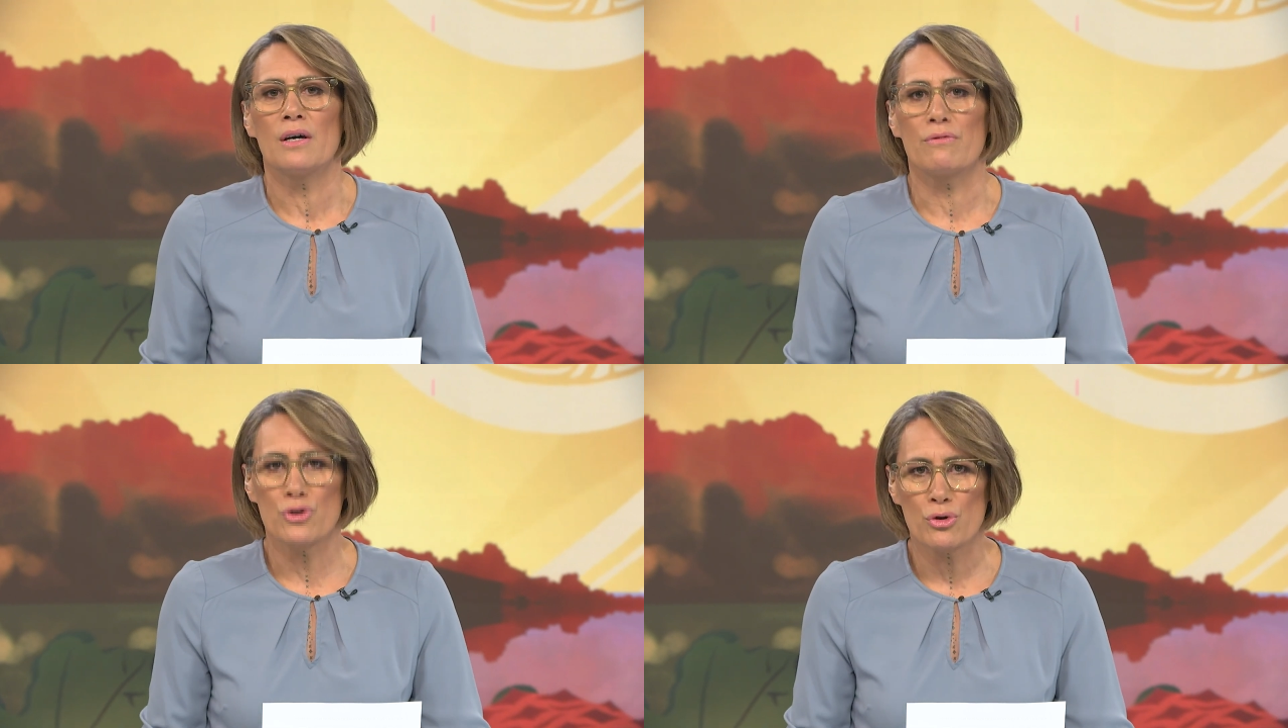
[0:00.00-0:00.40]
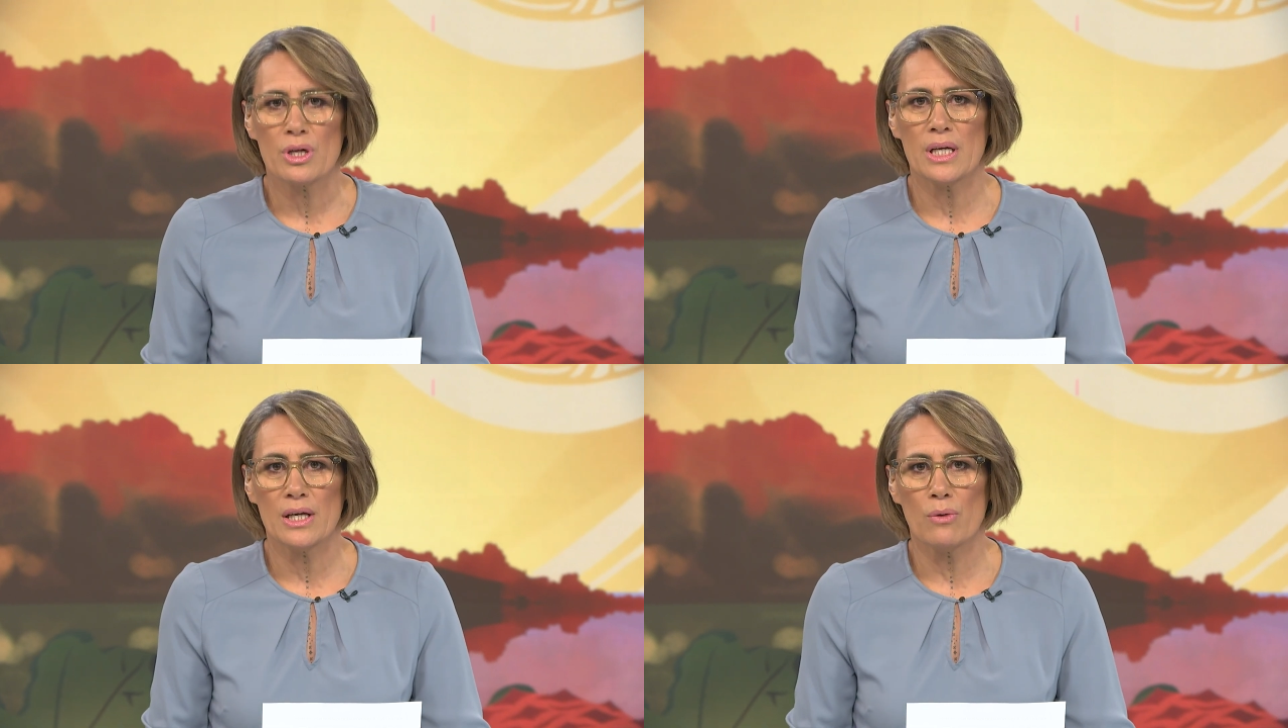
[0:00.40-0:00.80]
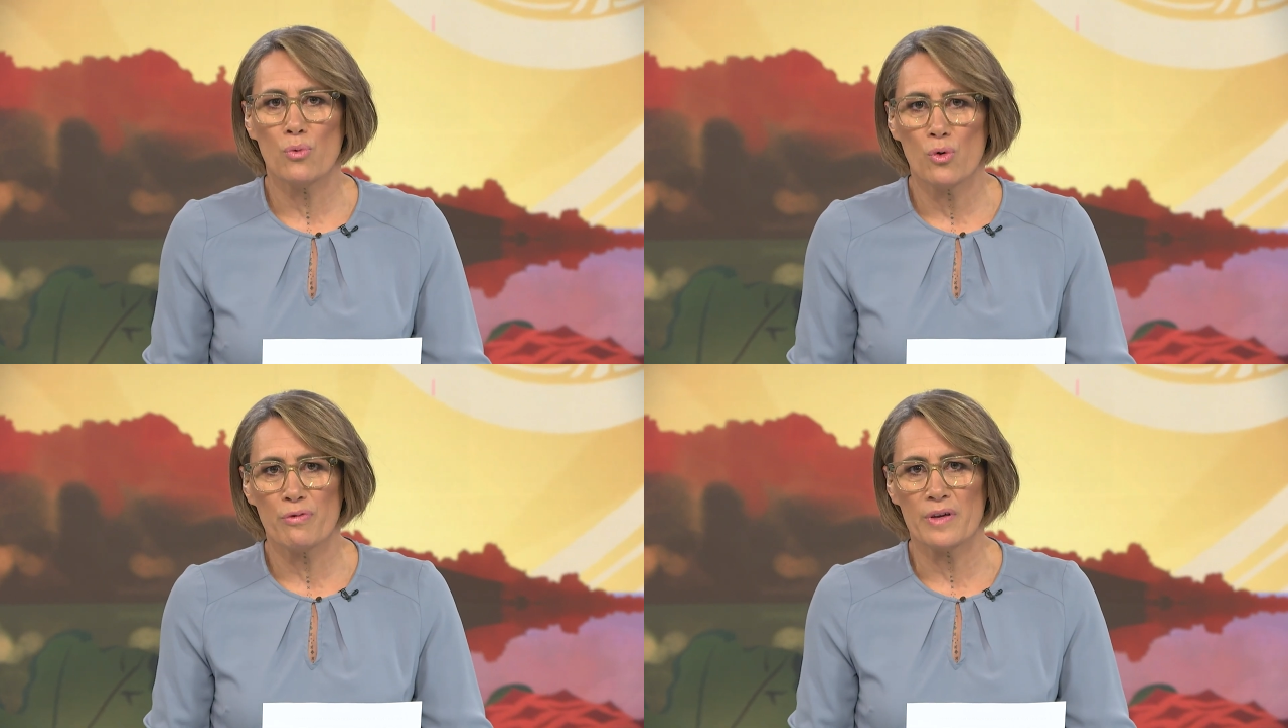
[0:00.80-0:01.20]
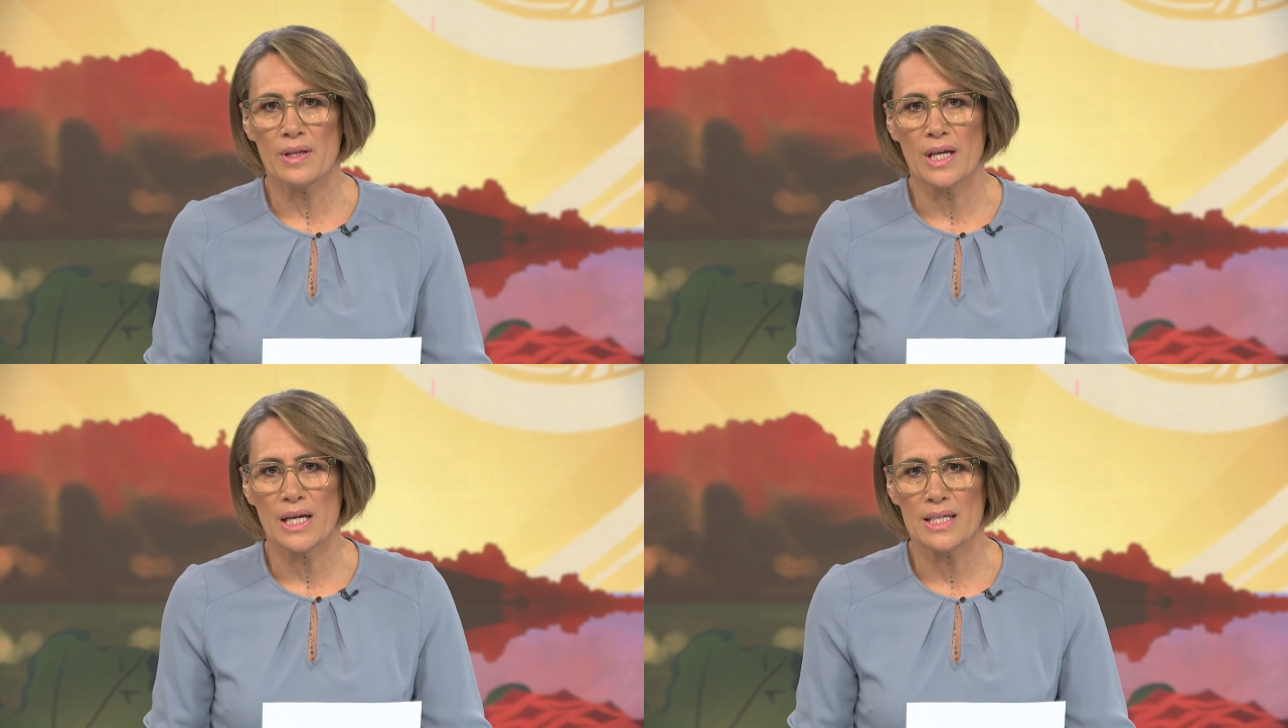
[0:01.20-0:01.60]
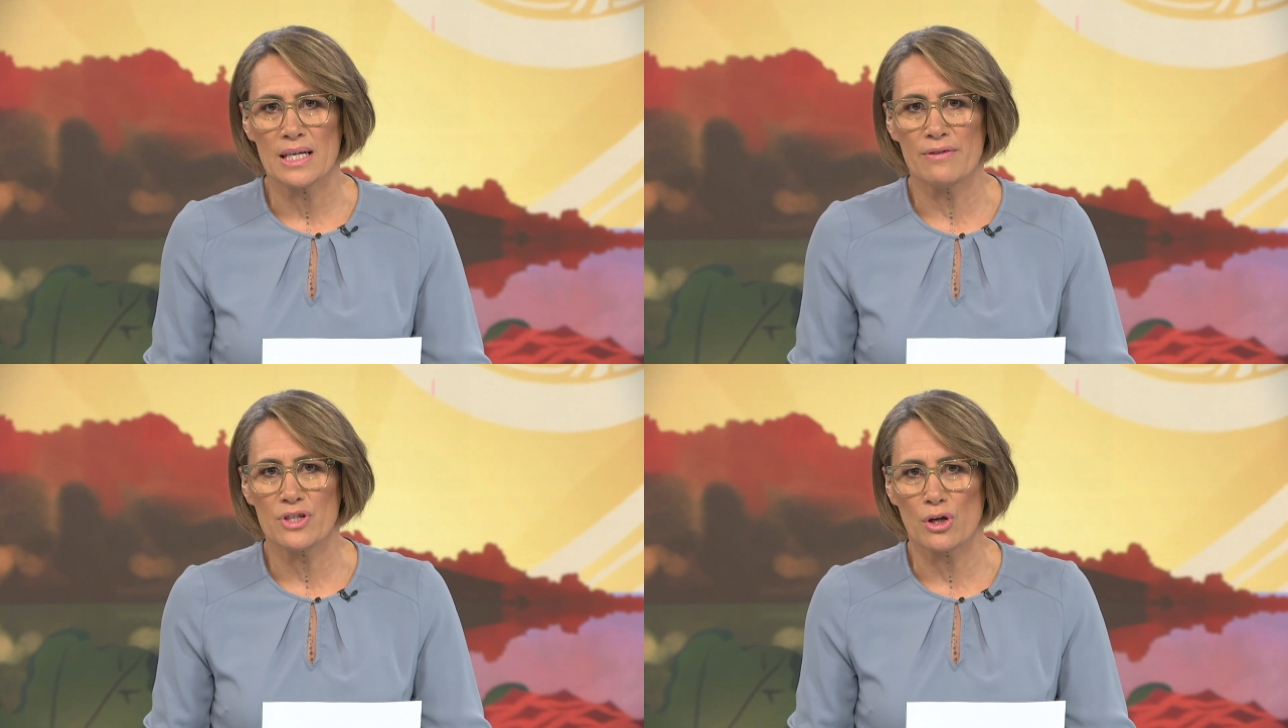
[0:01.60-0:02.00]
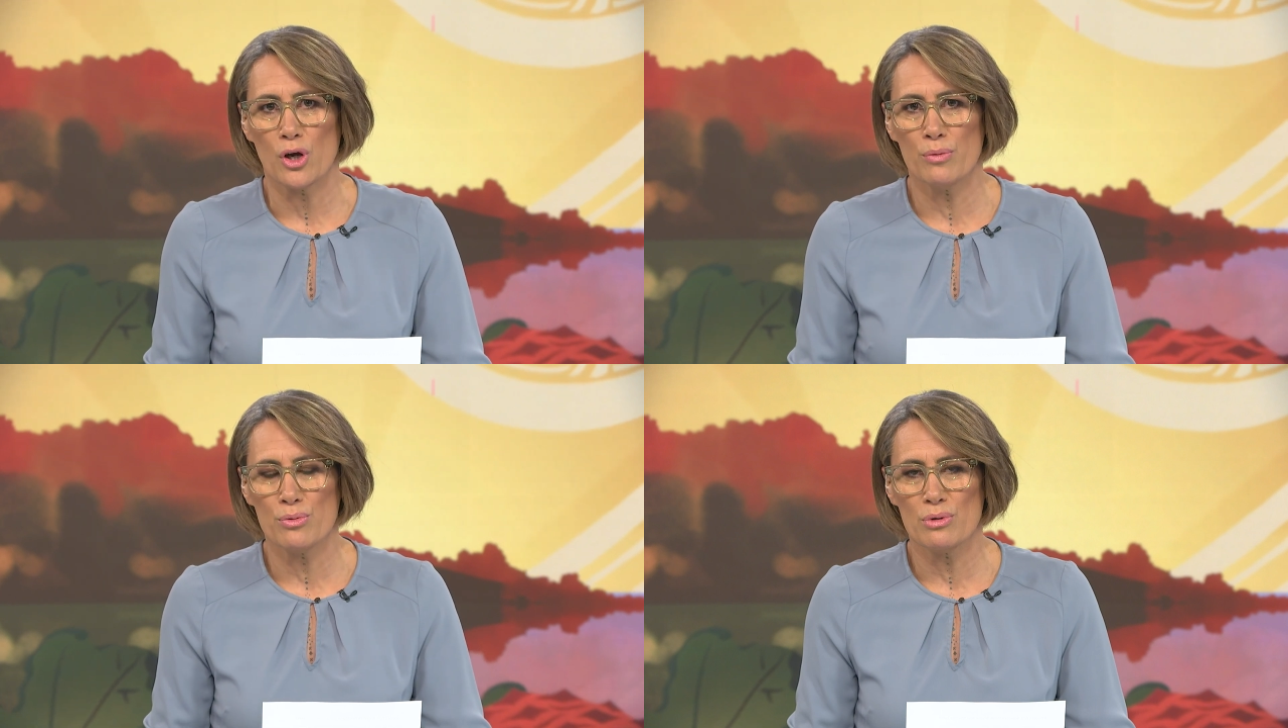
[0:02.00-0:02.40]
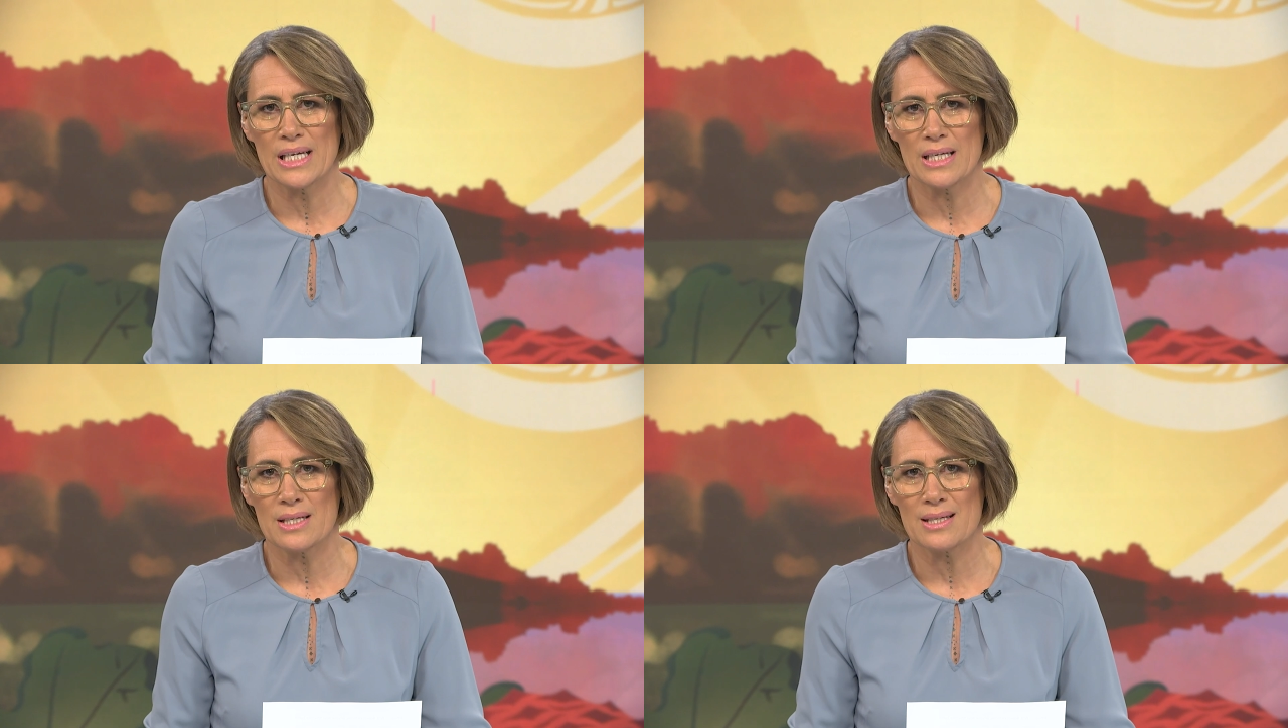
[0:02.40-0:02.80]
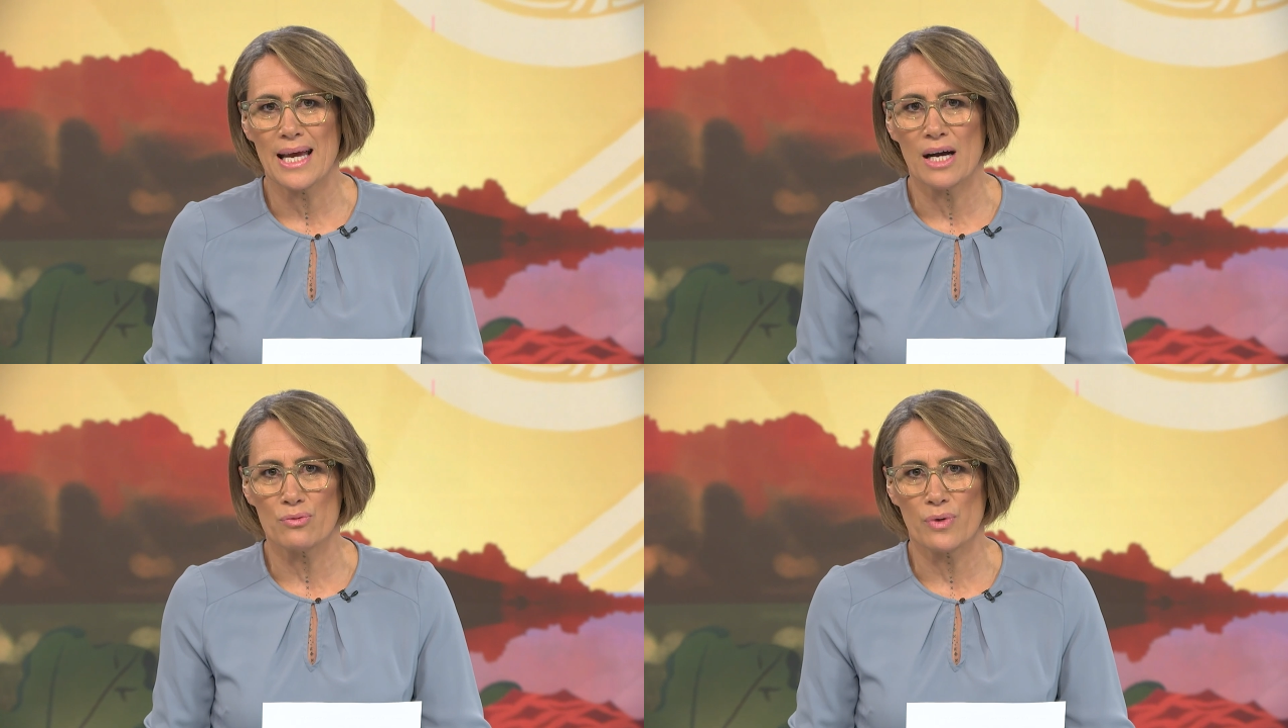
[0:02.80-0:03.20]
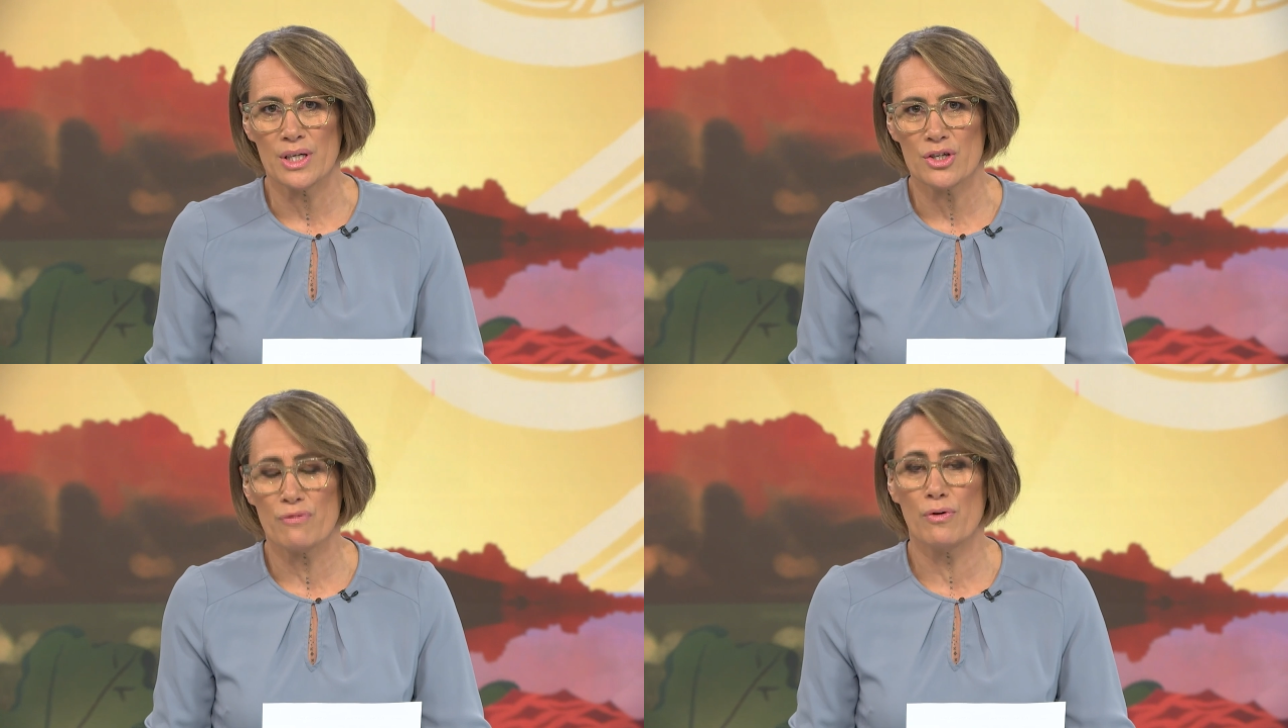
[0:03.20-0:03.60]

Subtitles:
of nuclear warfare that has left global leaders outraged.